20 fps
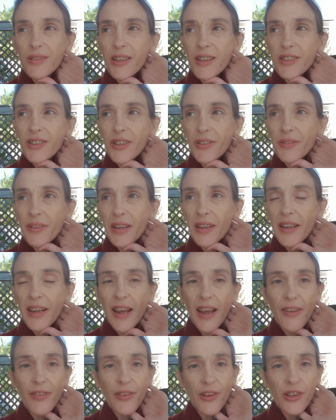don't really
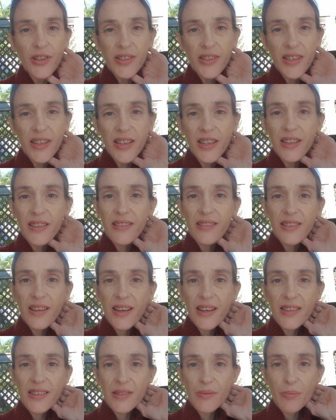count those things
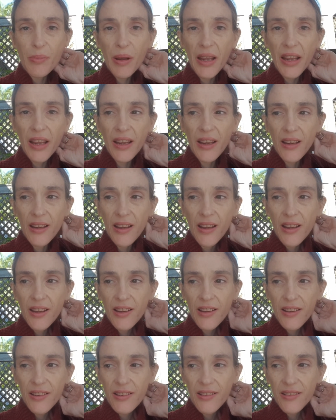as being
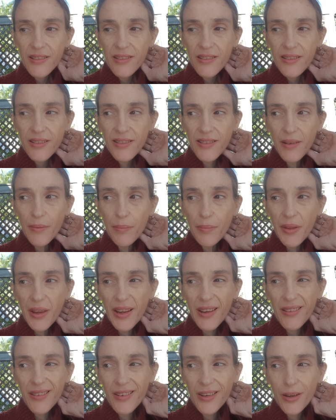
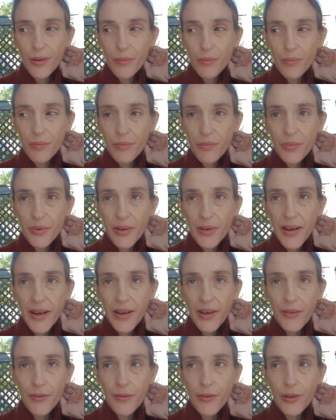something that I'm proud
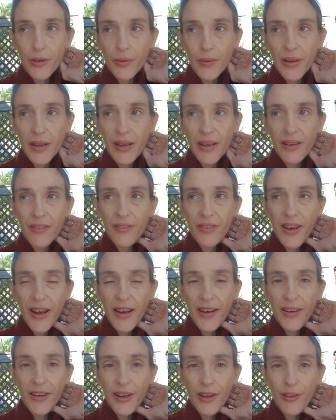of doing. I've
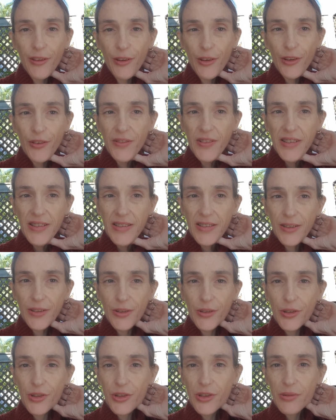had a lot of
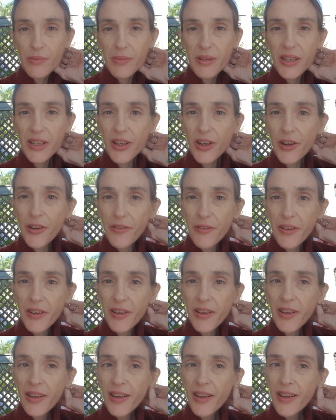disillusionment
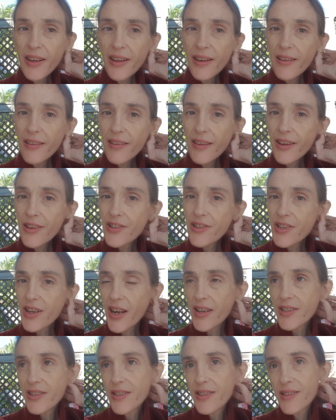over the
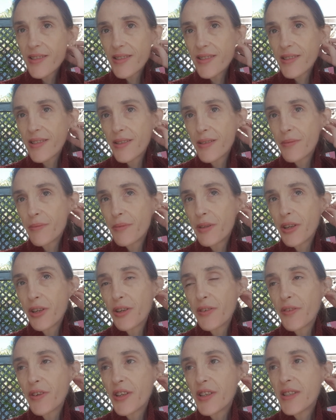education system, the
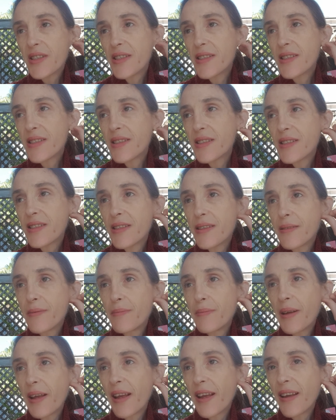university
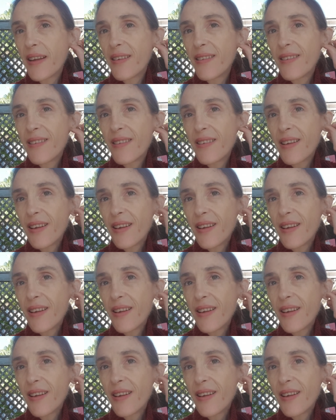system, and